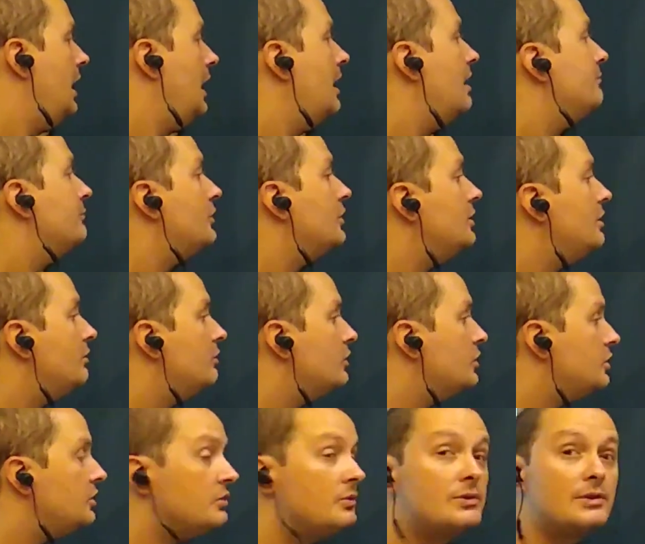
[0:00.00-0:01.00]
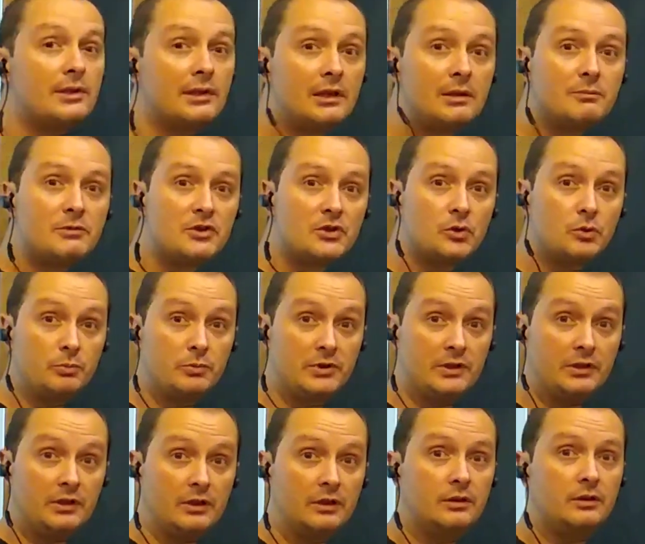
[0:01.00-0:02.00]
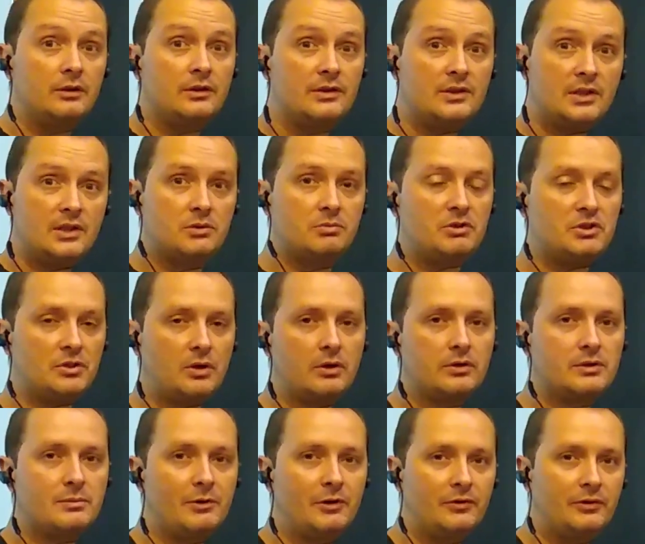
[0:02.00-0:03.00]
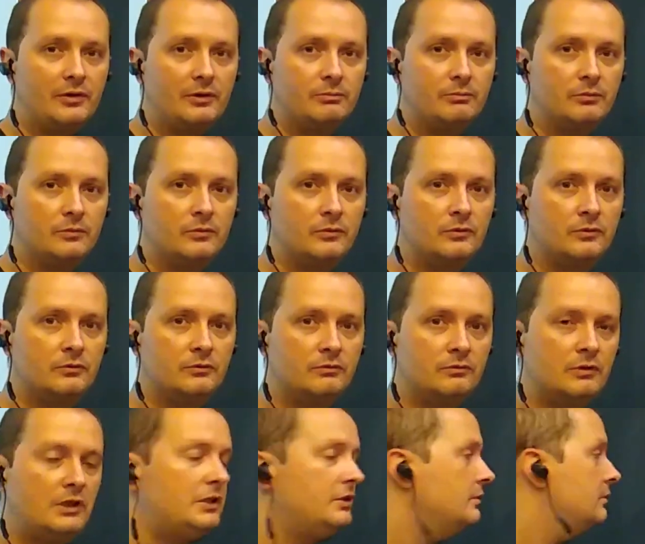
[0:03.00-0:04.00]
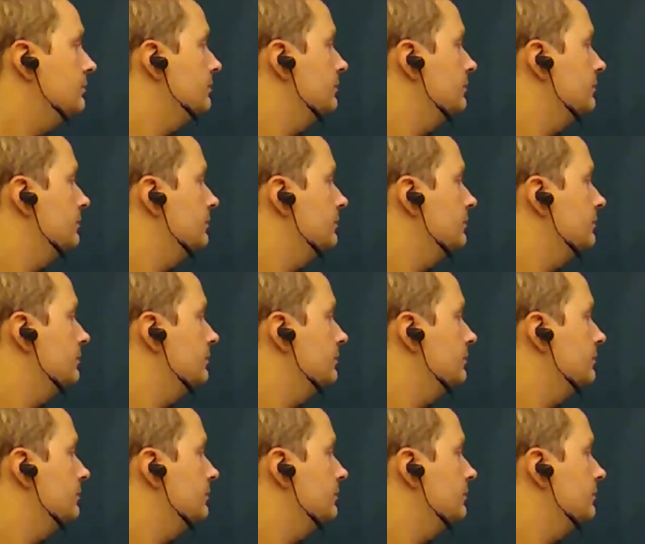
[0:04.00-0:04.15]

I'm going to use lim sups again, since we talked about them, right?